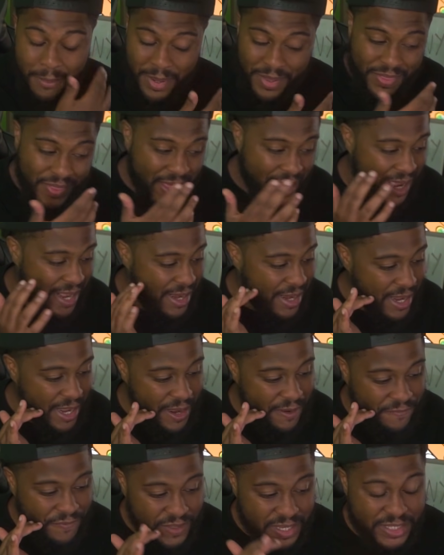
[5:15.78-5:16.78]
But then
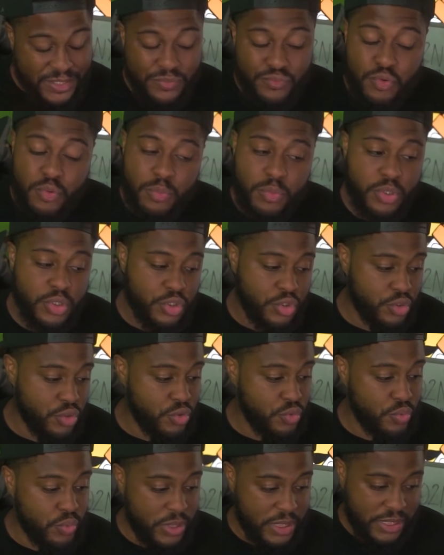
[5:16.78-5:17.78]
if this rumor is
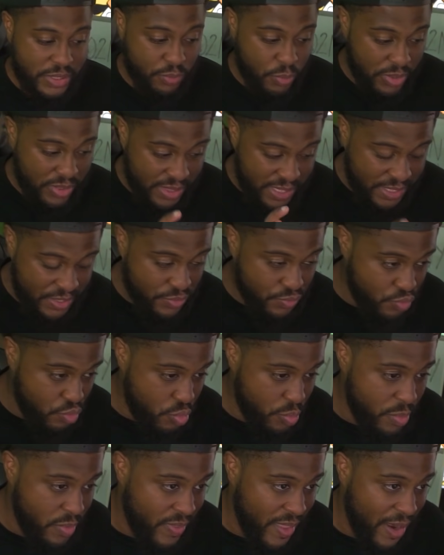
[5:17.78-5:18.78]
true, with this
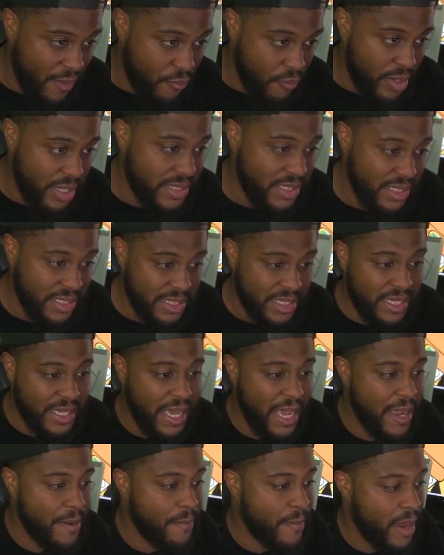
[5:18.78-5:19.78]
rumor that recently
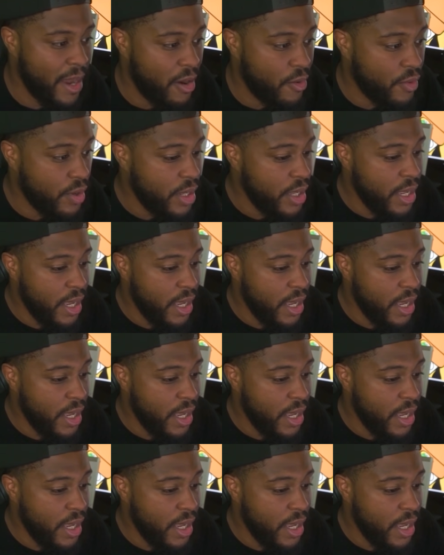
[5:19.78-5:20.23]
came out,